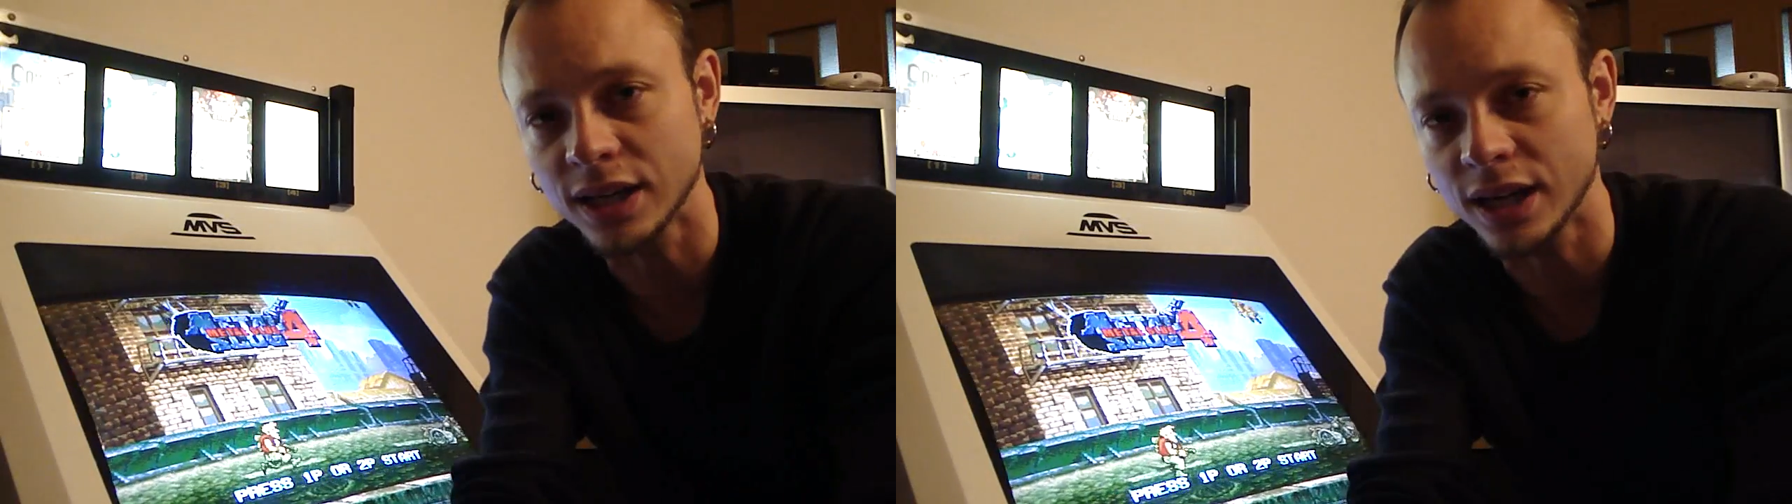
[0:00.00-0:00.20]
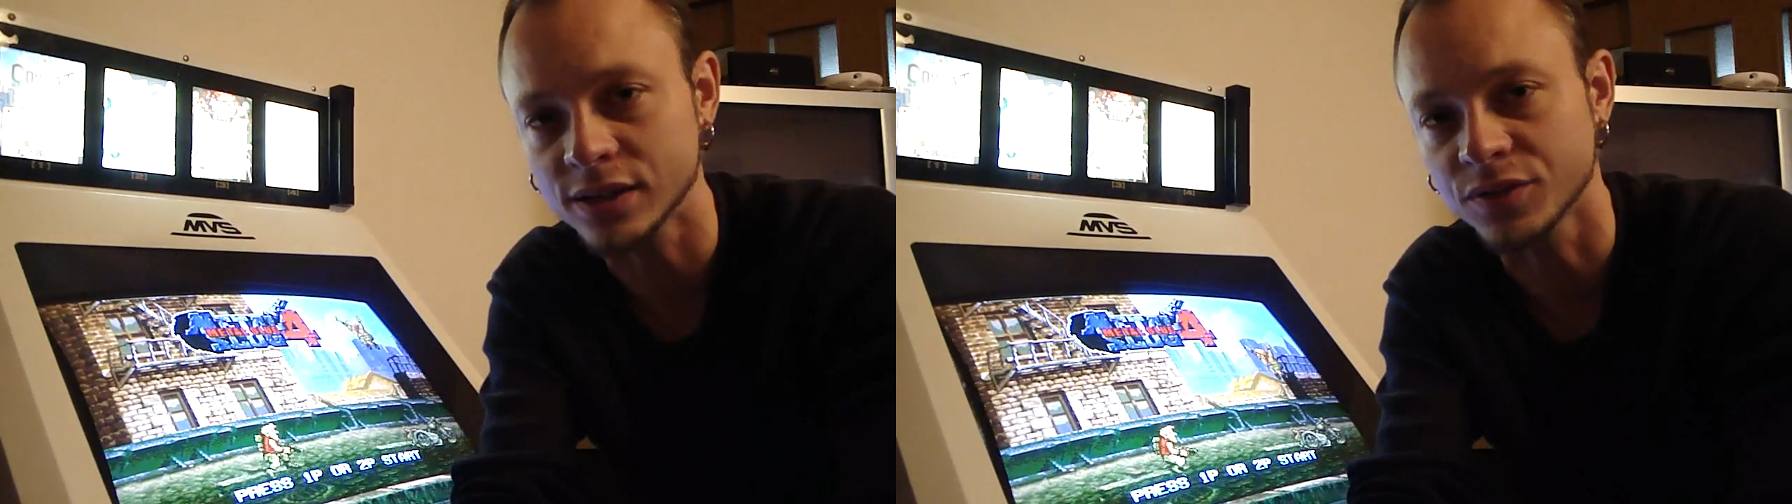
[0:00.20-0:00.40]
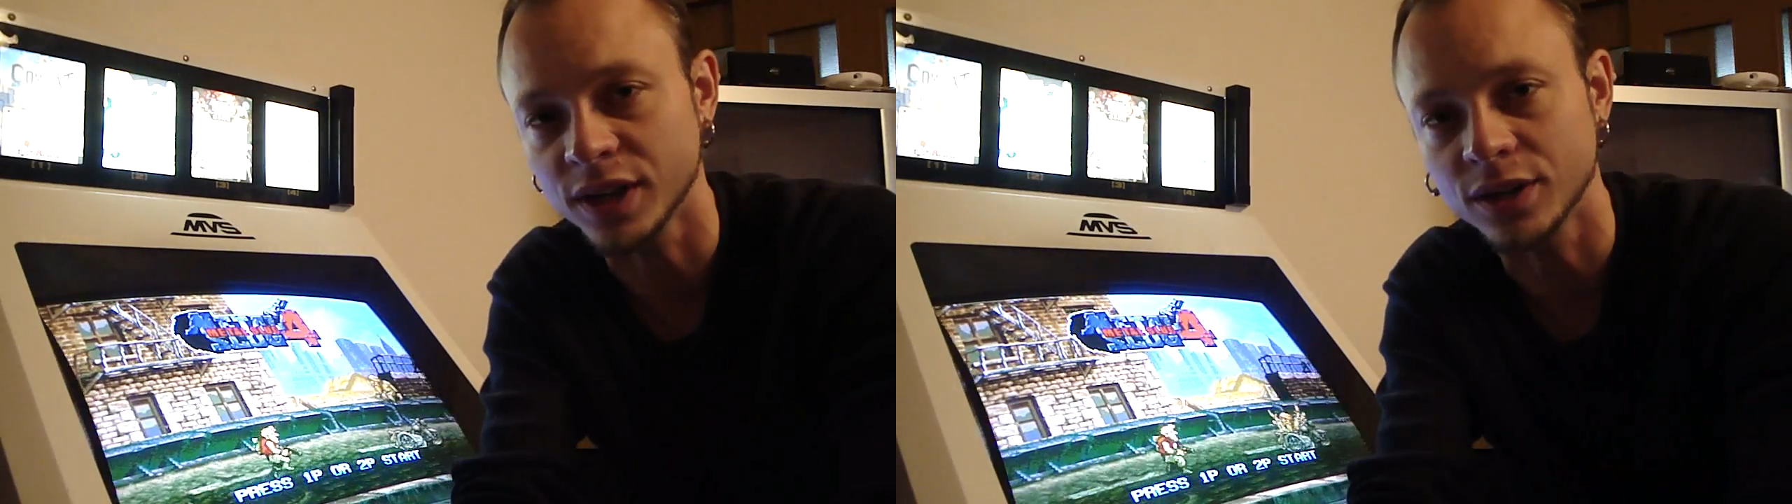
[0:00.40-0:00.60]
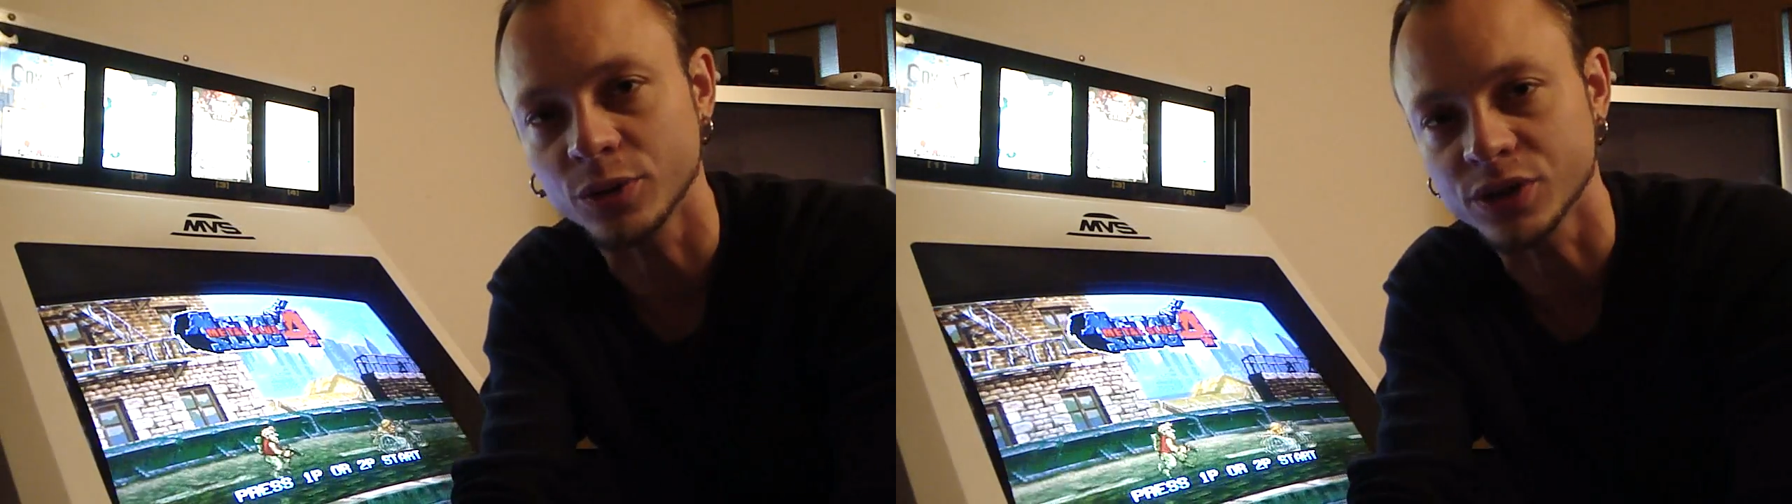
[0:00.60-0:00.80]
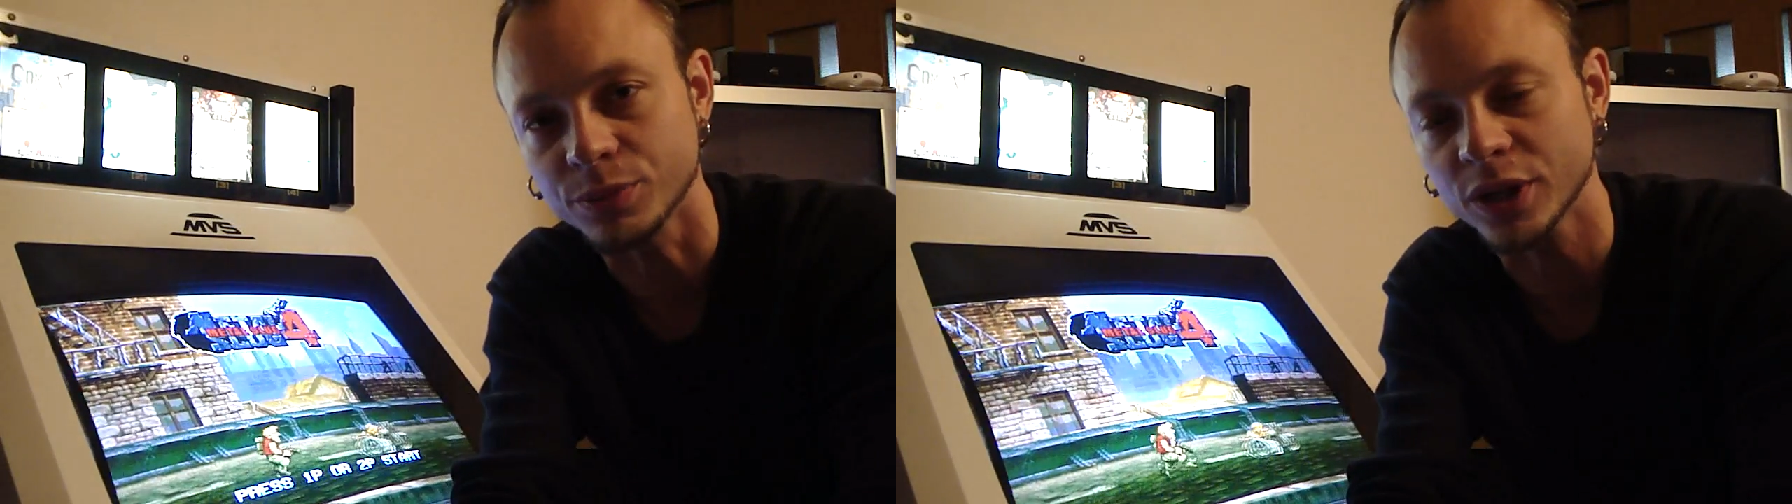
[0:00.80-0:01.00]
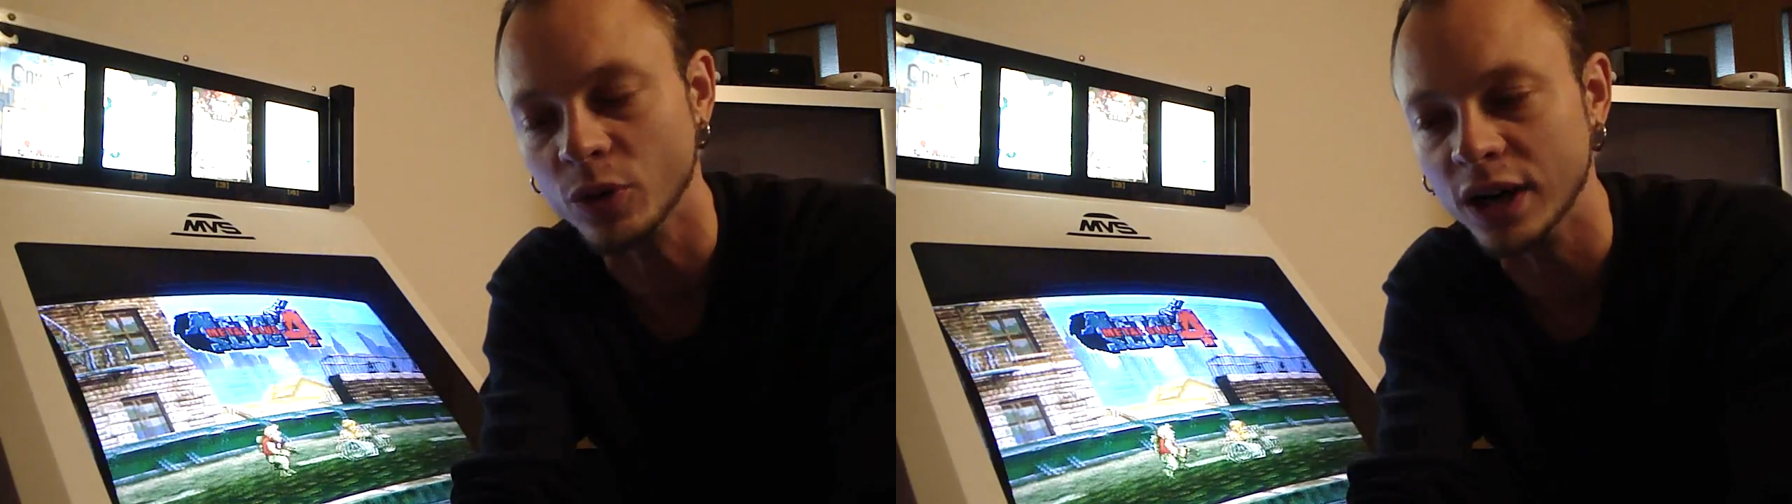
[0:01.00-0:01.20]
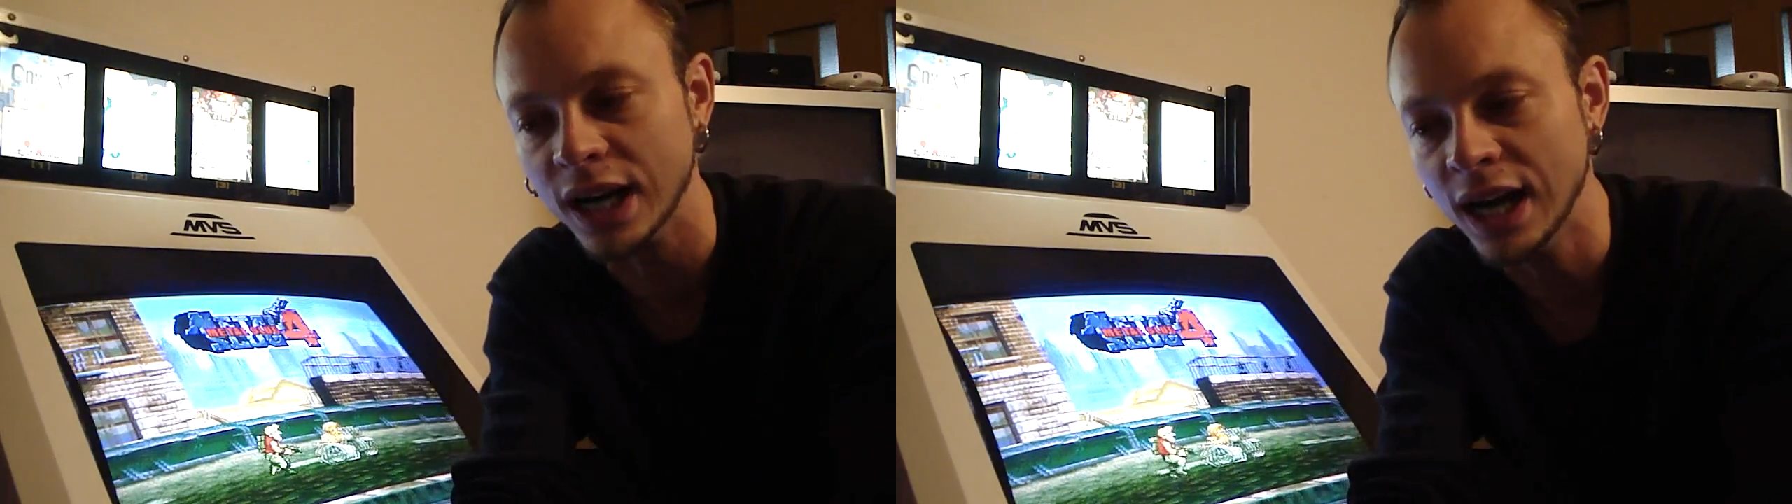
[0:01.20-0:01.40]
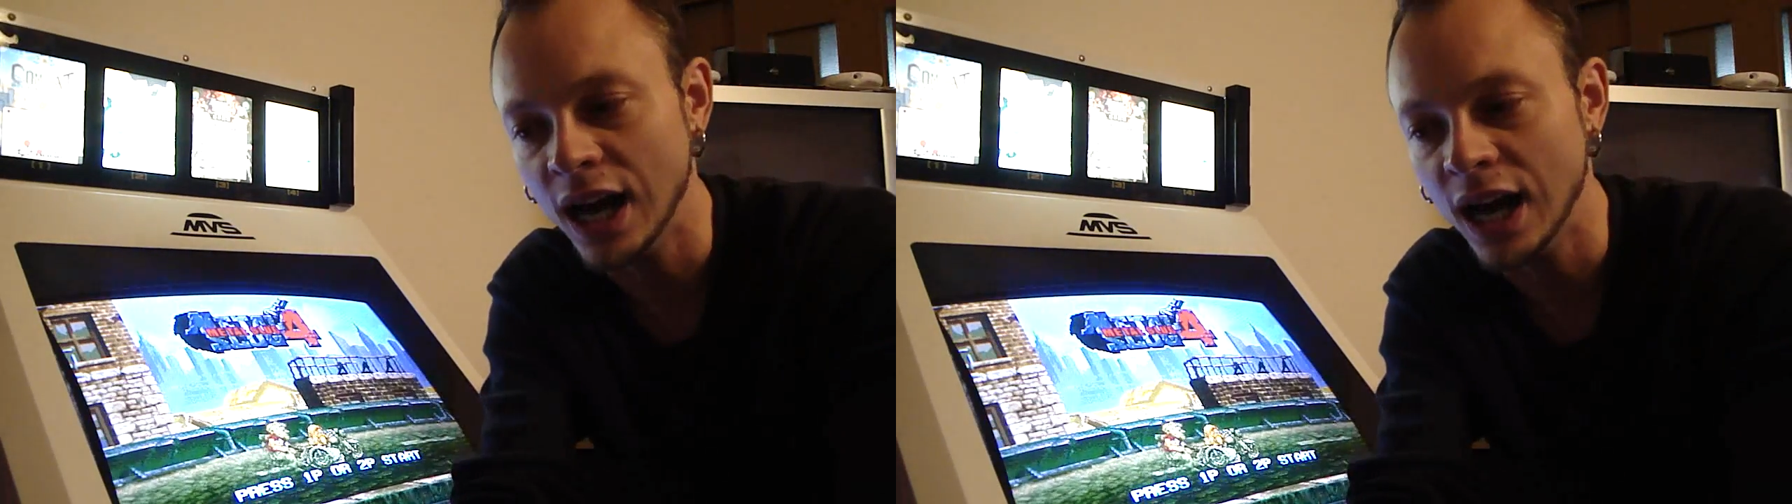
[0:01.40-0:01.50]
Castlevania was a big one.